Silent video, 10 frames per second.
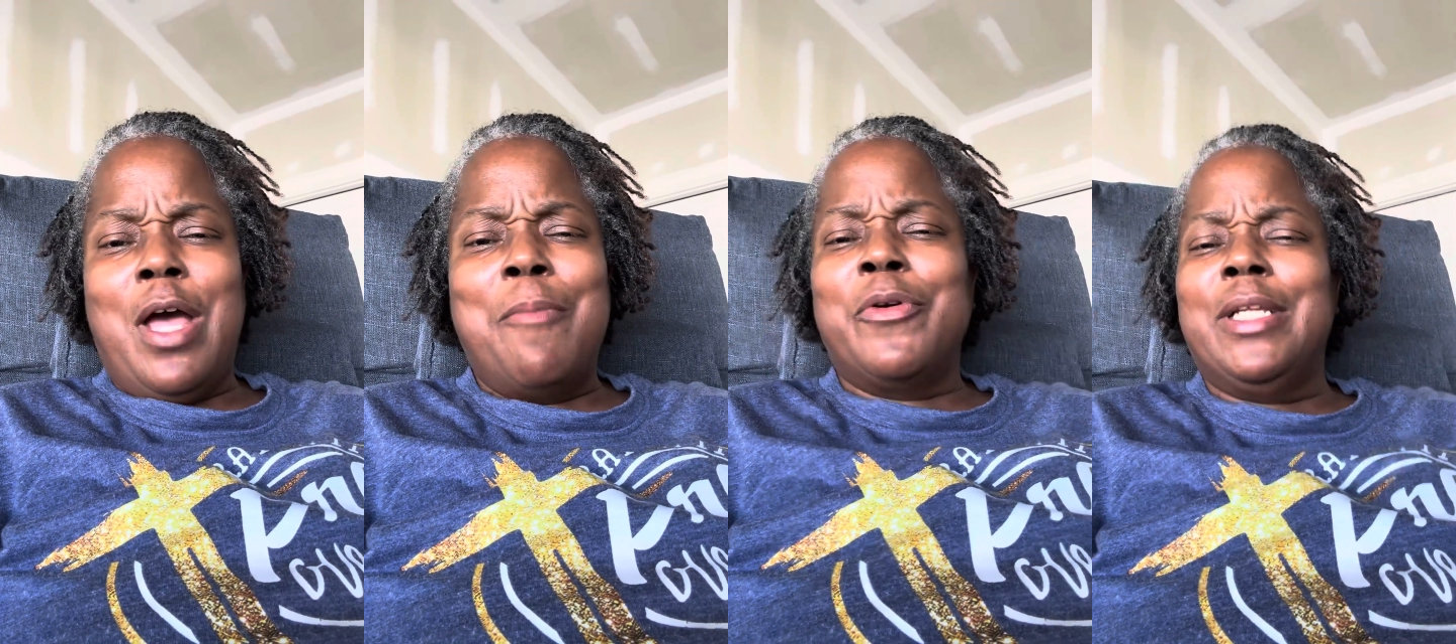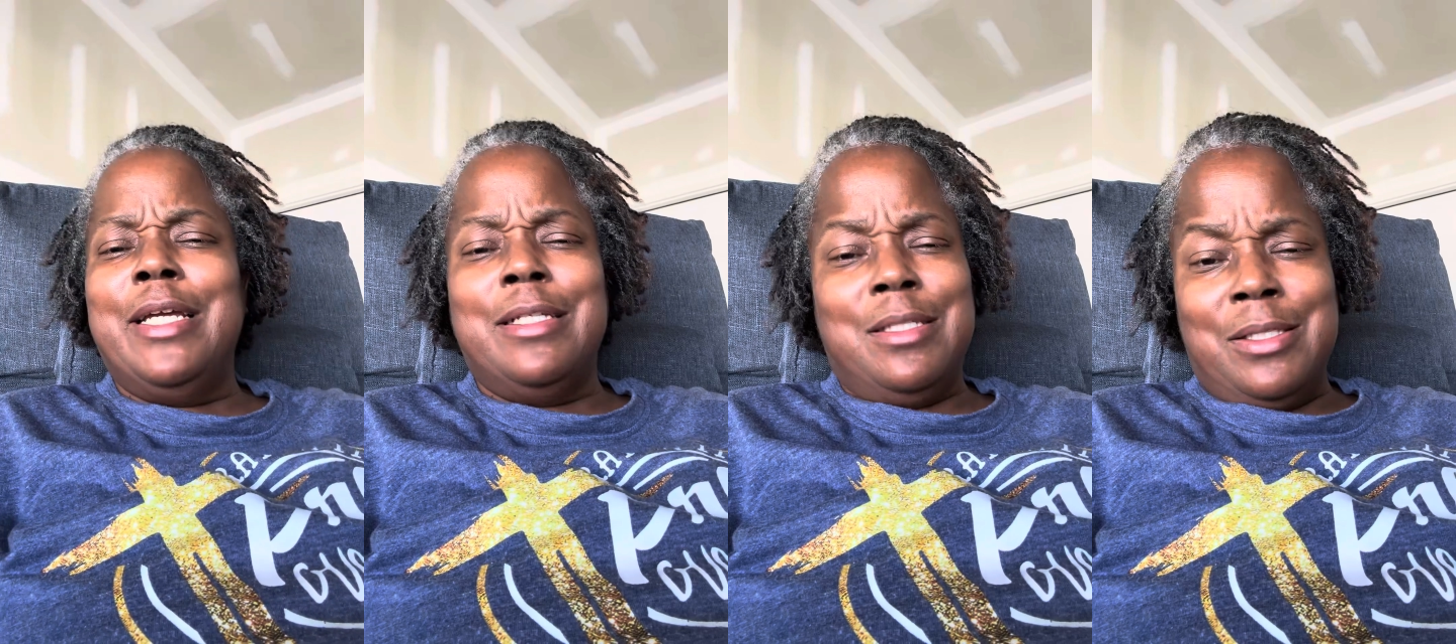I'm
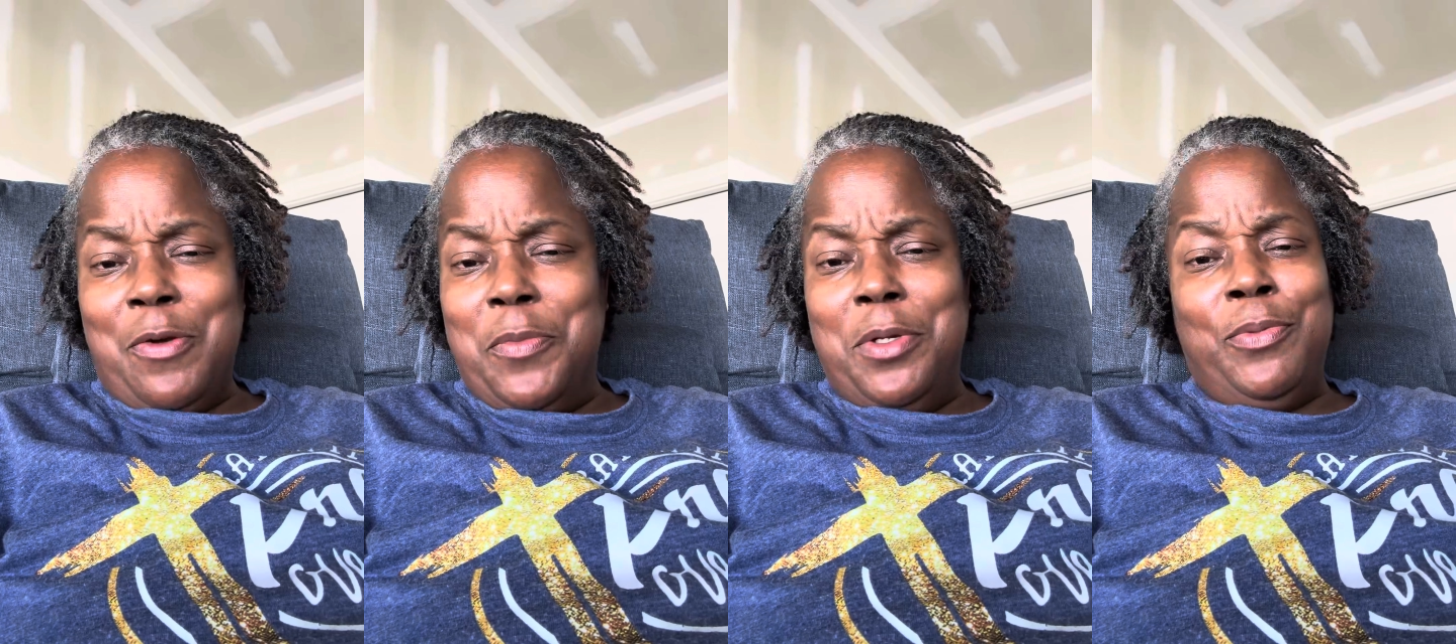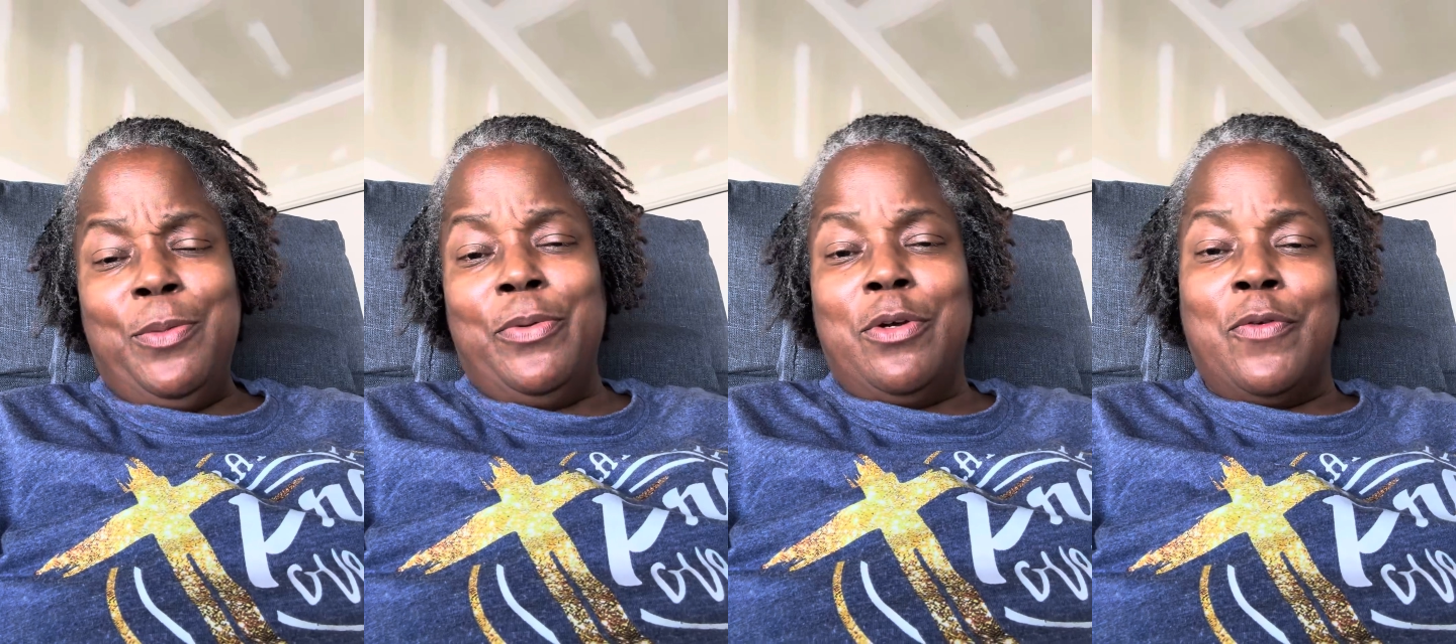related to so many
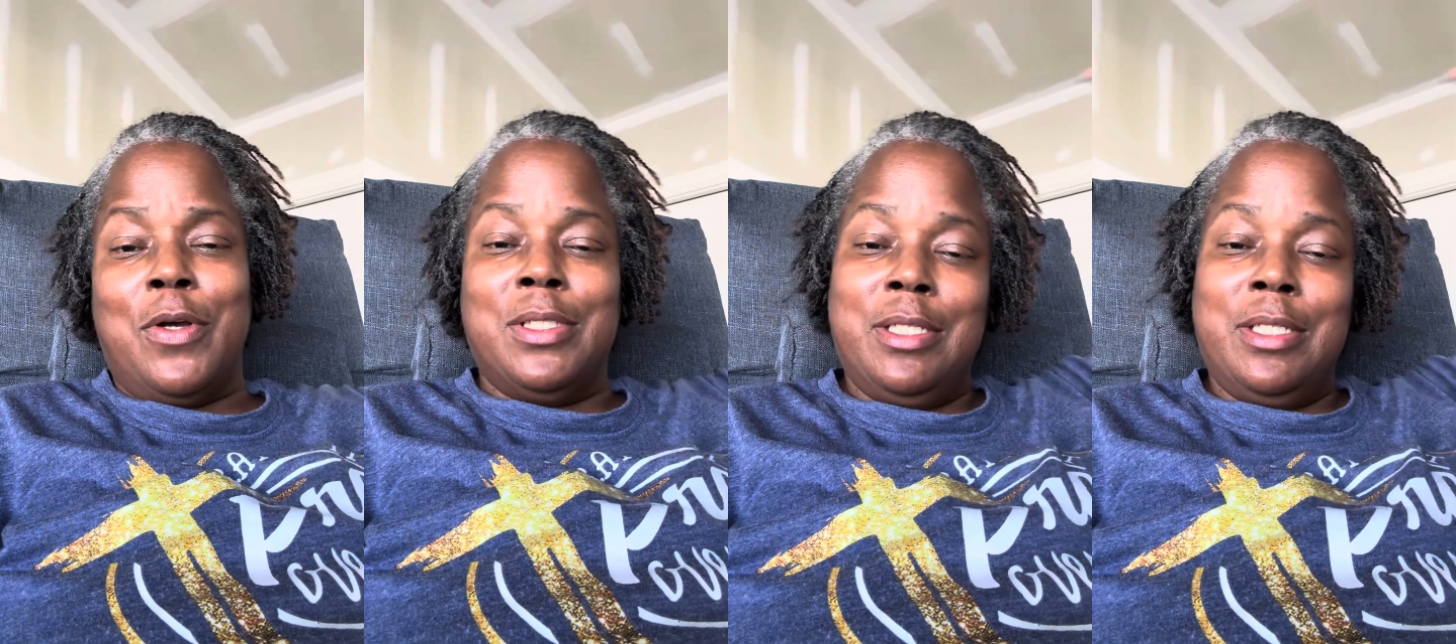people across the